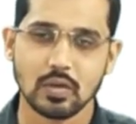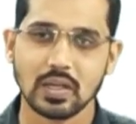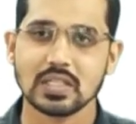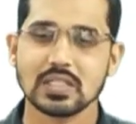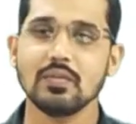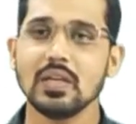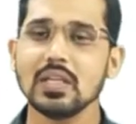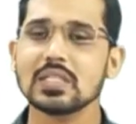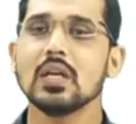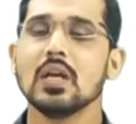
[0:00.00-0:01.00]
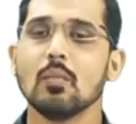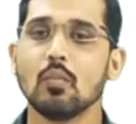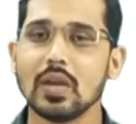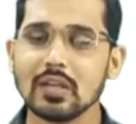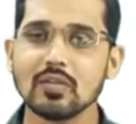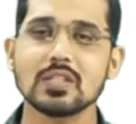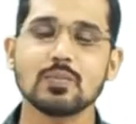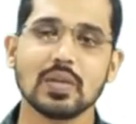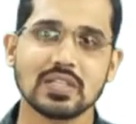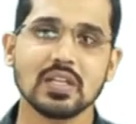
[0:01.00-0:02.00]
or I can say various molecules
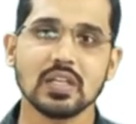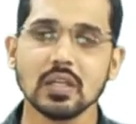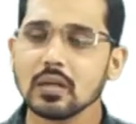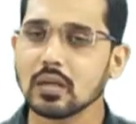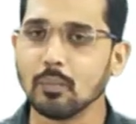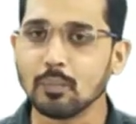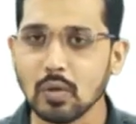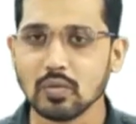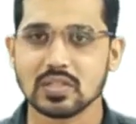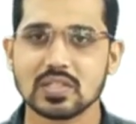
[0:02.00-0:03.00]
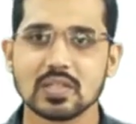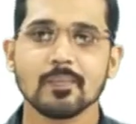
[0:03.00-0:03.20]
present in the compounds.